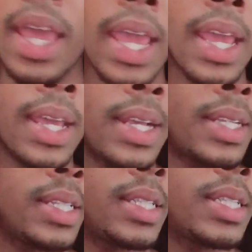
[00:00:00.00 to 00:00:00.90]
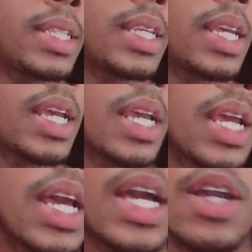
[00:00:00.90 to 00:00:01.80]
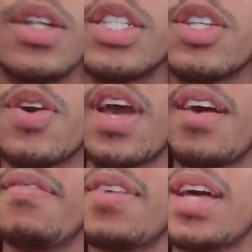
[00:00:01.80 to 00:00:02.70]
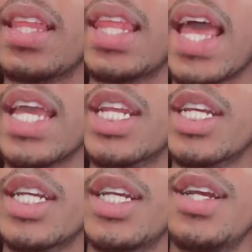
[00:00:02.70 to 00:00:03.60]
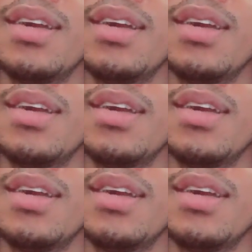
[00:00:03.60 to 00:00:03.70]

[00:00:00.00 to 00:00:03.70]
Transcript: and I also have a lighter.